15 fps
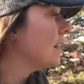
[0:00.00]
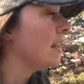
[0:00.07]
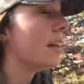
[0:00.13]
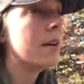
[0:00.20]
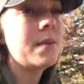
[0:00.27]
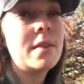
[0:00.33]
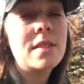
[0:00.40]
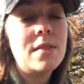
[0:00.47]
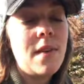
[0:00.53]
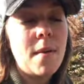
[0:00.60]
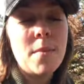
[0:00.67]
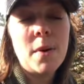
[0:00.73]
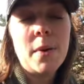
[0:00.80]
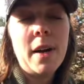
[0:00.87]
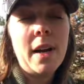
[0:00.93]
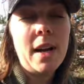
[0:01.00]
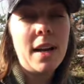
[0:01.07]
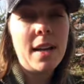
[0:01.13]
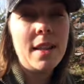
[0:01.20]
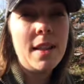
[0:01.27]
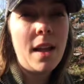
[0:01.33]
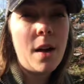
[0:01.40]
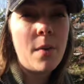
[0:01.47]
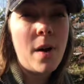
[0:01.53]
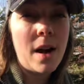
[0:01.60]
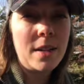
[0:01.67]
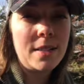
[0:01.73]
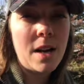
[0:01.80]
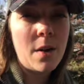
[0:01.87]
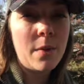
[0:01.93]
think it was February that I
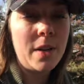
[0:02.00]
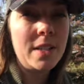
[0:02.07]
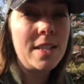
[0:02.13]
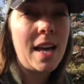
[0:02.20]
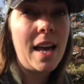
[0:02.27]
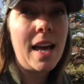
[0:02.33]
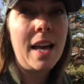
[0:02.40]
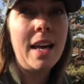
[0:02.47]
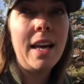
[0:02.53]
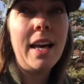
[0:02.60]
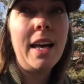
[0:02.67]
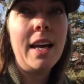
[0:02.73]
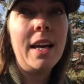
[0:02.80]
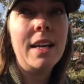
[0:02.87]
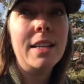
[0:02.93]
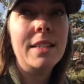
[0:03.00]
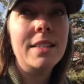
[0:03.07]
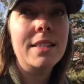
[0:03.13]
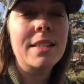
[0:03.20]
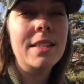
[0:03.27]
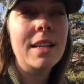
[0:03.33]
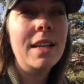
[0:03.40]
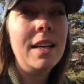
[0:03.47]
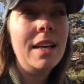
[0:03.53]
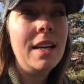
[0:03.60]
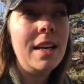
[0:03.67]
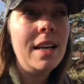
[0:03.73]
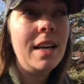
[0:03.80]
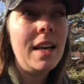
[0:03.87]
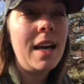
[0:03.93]
walked out one day and
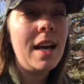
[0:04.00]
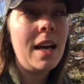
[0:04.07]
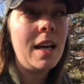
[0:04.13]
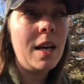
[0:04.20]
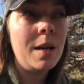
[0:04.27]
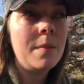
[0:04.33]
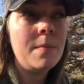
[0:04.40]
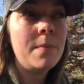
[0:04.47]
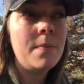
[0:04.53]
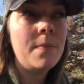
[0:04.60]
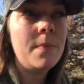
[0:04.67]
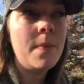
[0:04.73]
um,